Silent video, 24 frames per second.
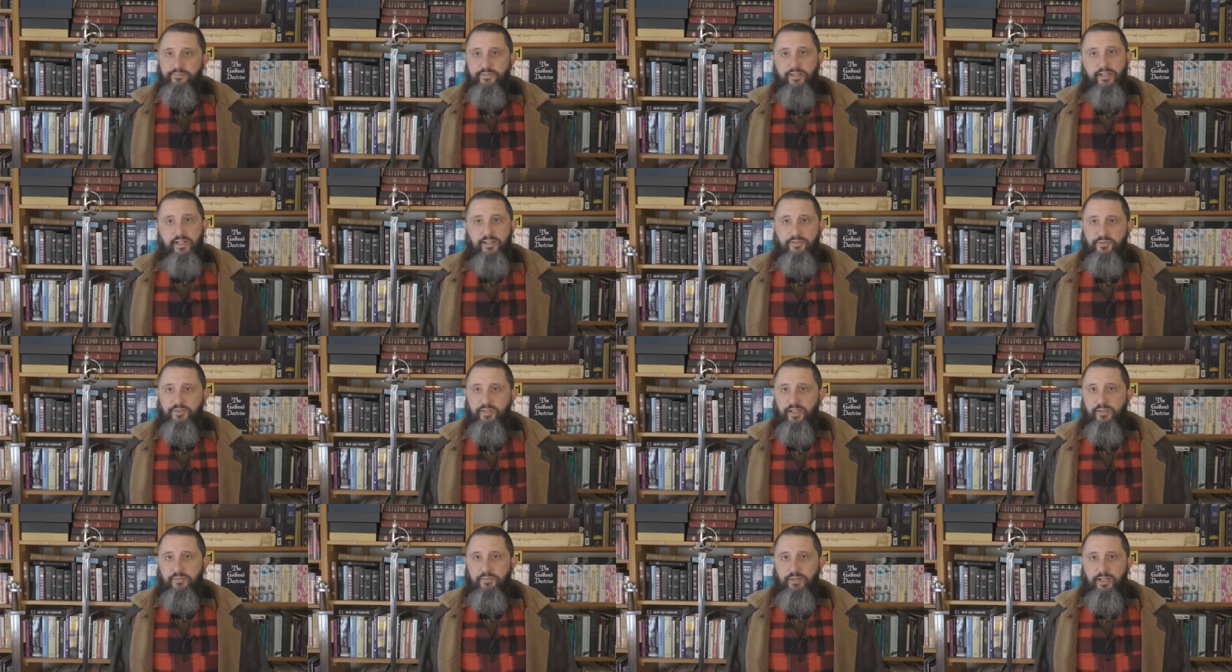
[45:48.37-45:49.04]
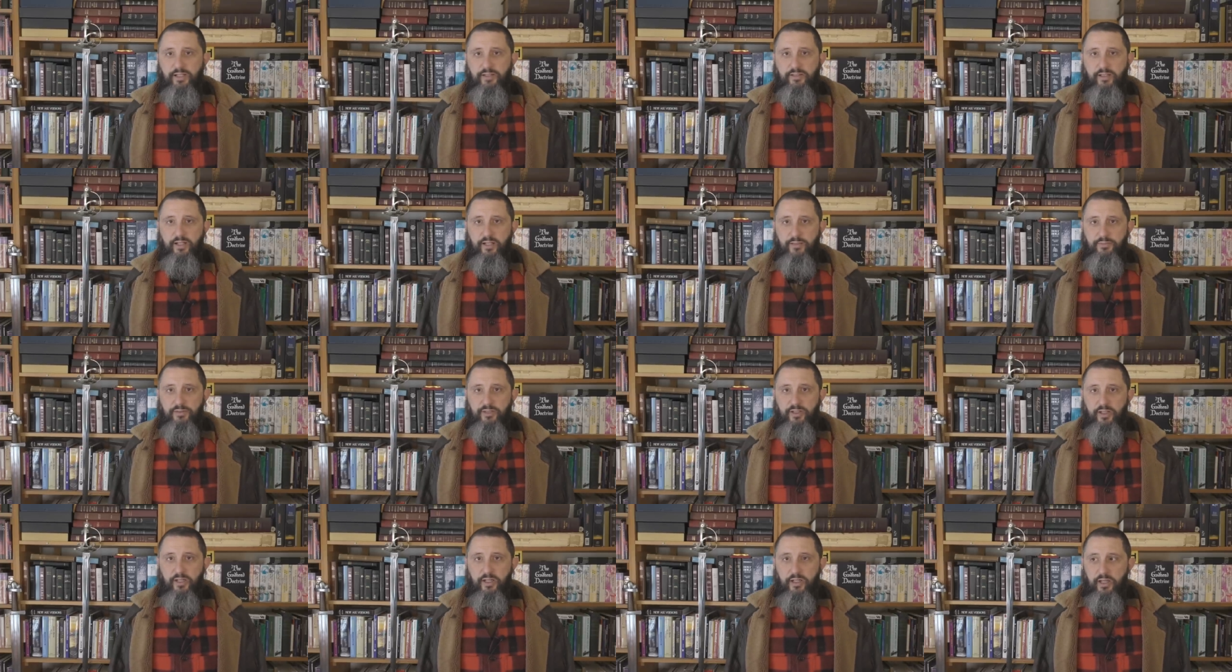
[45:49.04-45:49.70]
Like I've said many
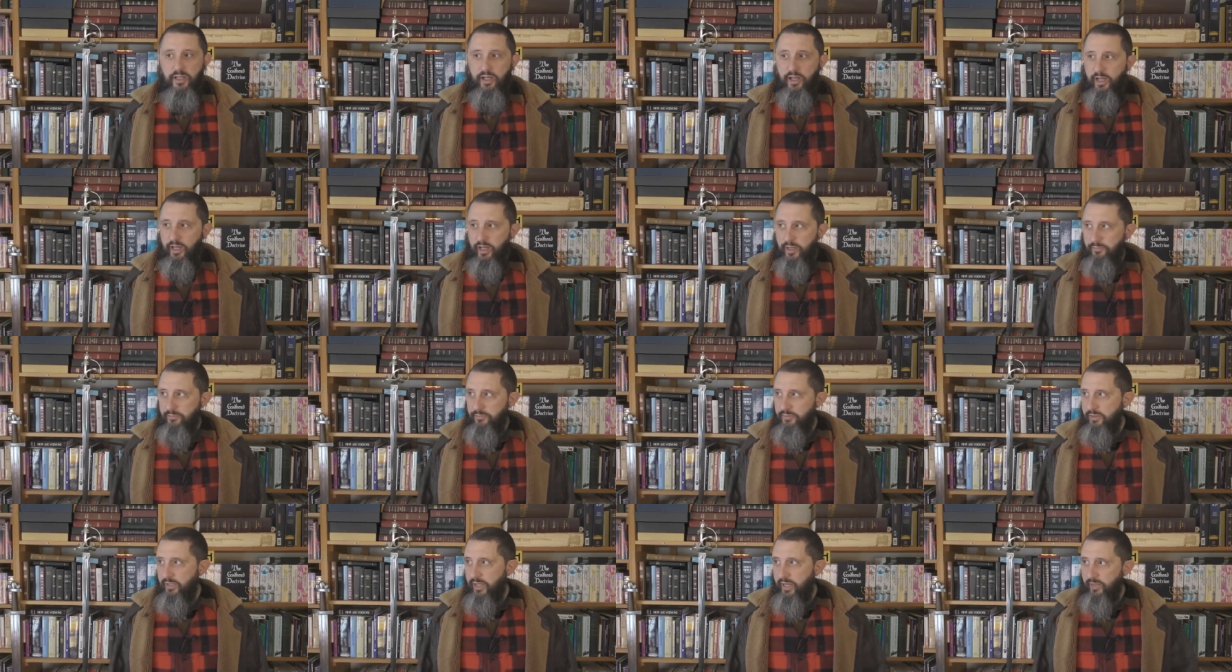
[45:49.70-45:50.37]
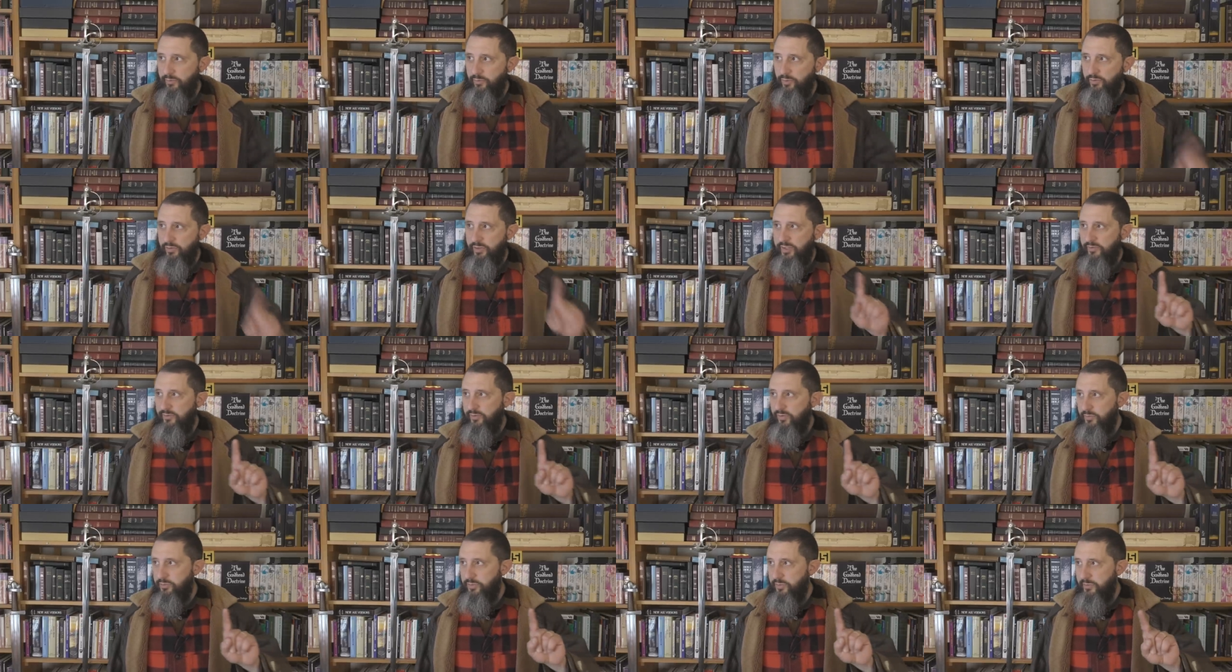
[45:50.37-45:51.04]
times, um, God won't
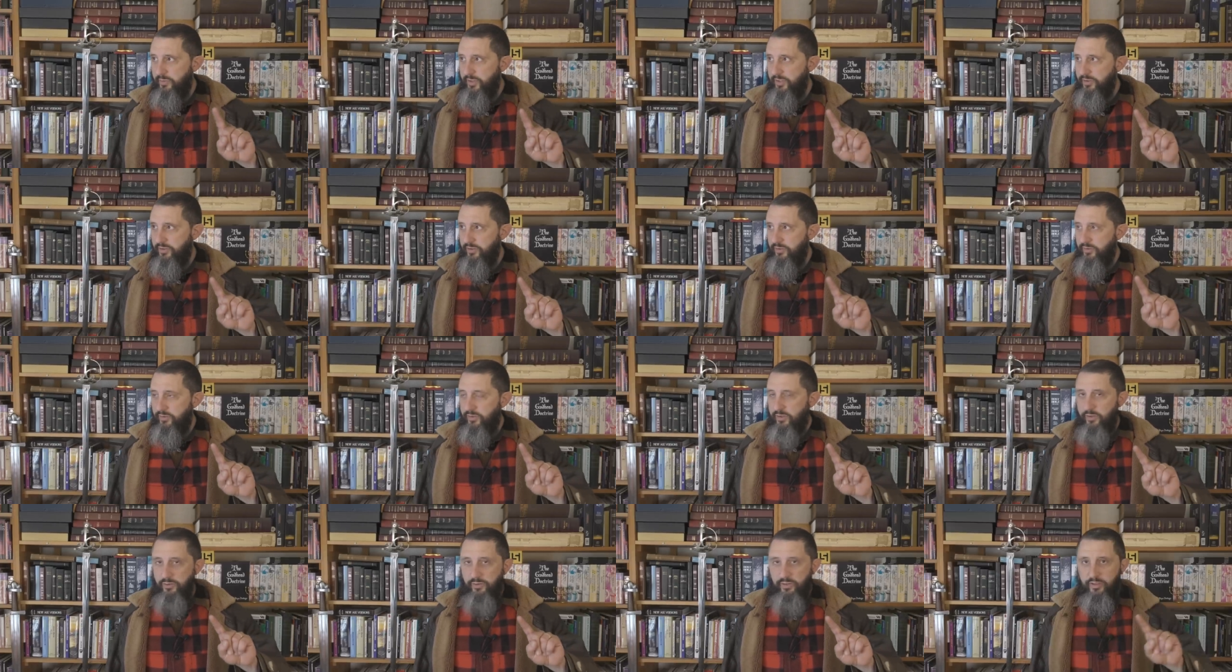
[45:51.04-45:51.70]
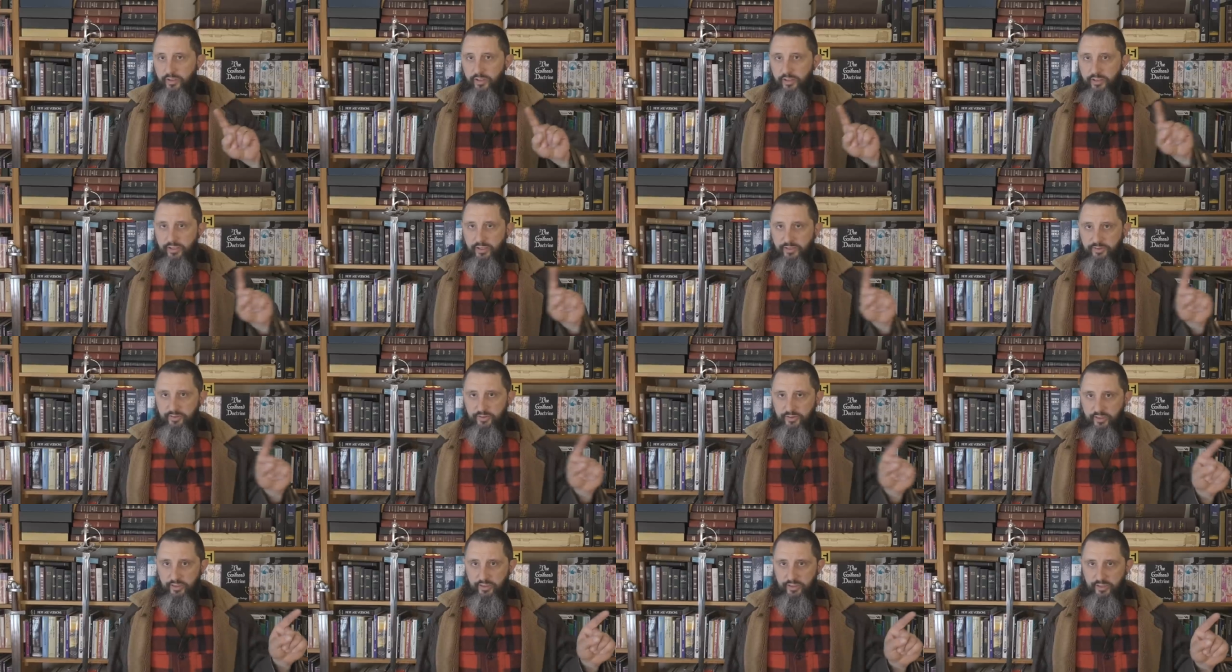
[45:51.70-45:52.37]
give you permission to do it
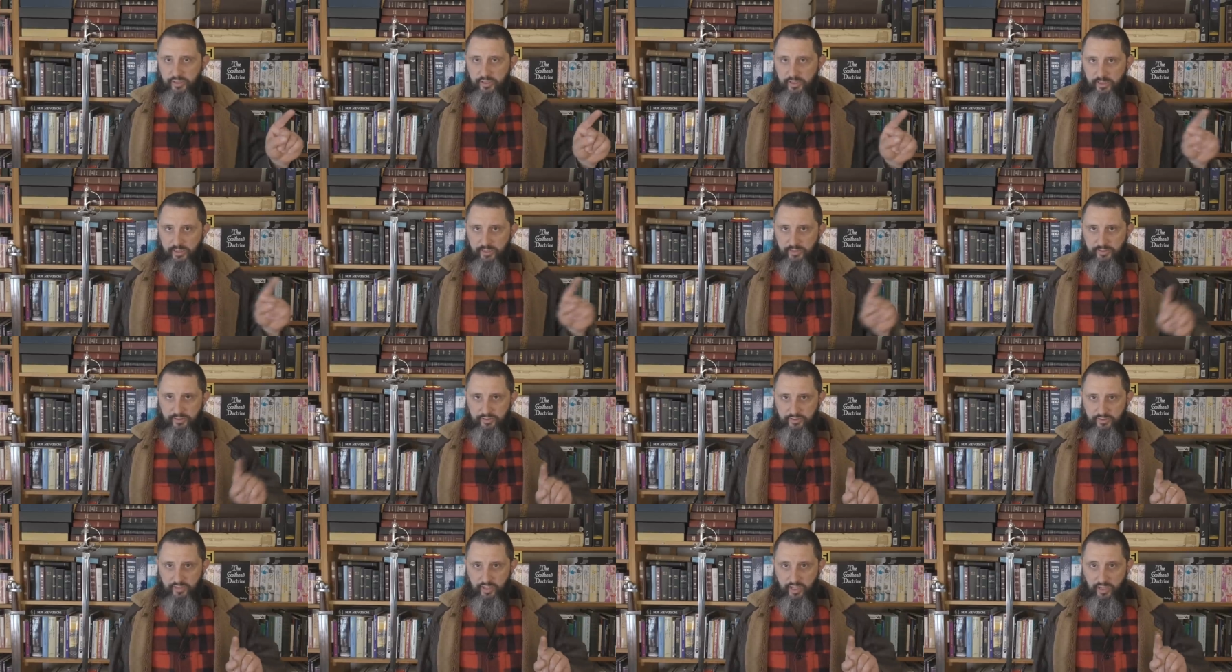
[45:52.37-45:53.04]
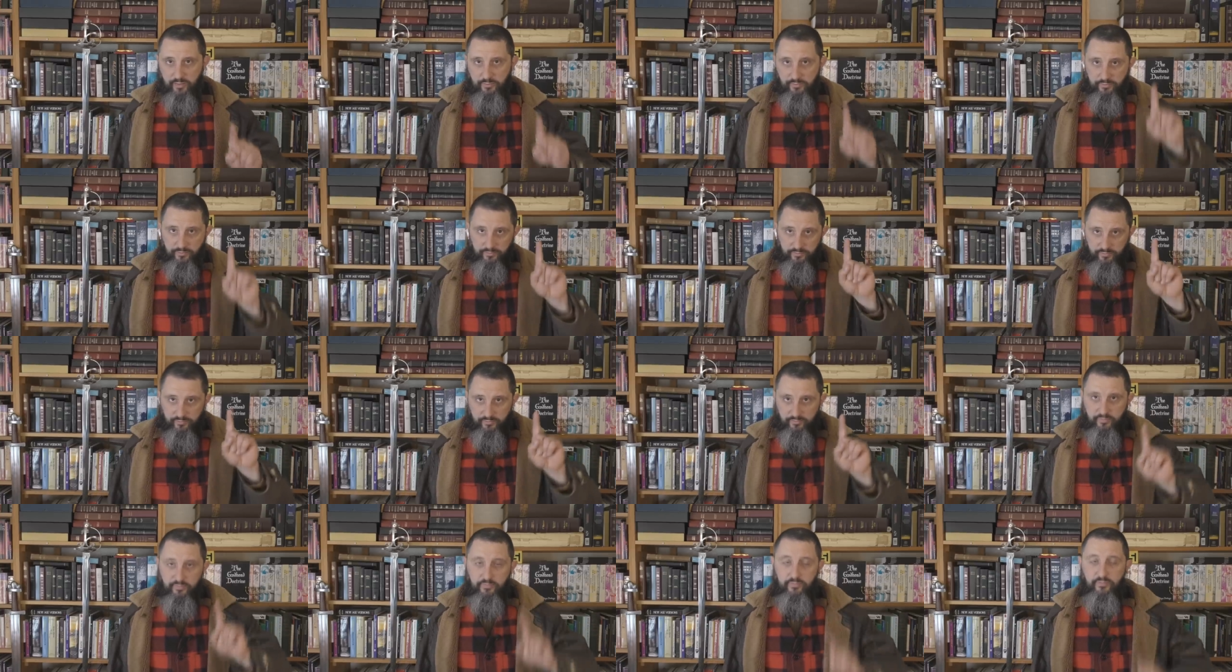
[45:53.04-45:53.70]
unless it's His time,
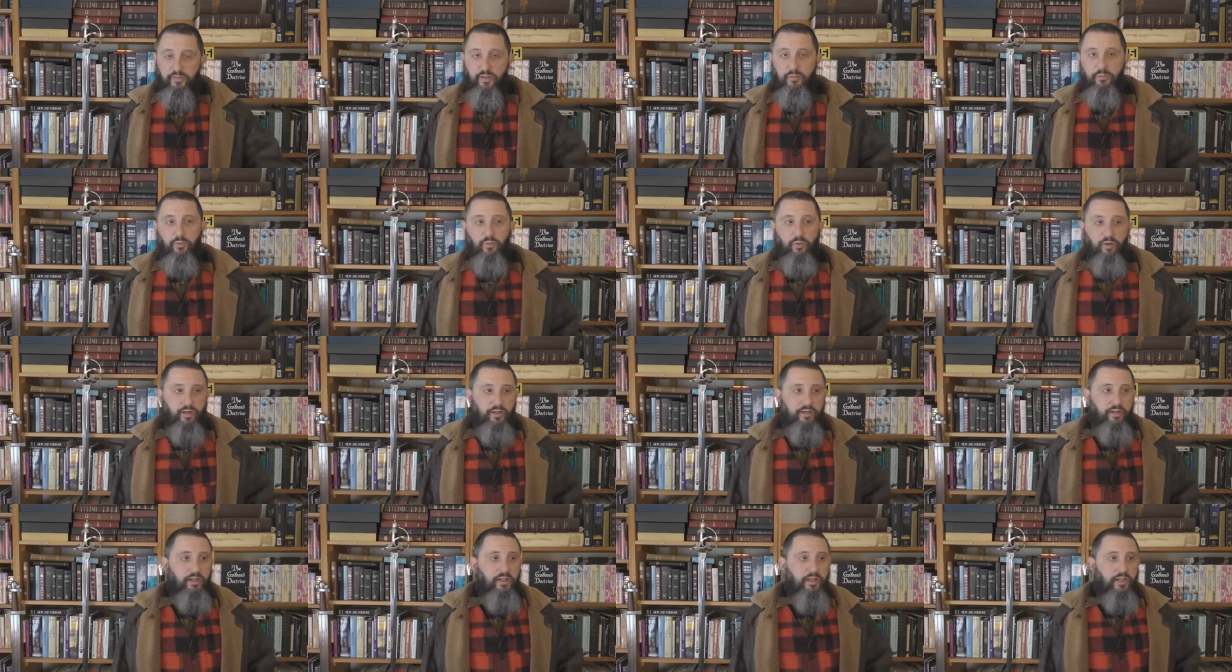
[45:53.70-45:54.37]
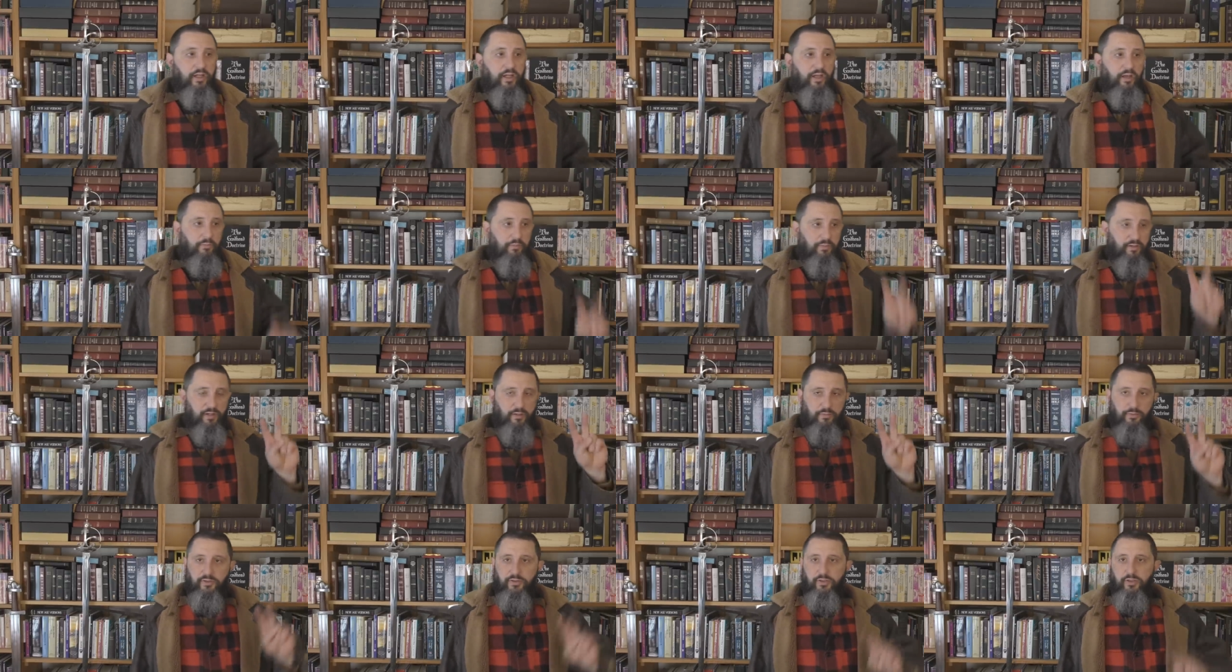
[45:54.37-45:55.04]
number one.
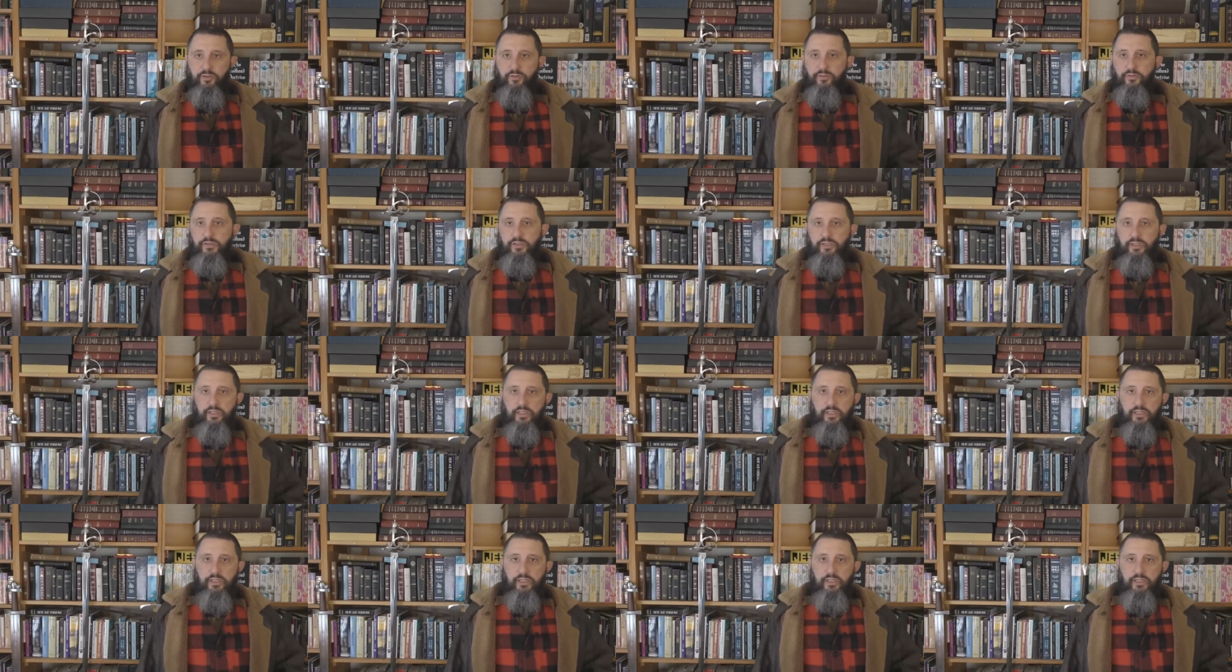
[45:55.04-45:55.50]
But number two,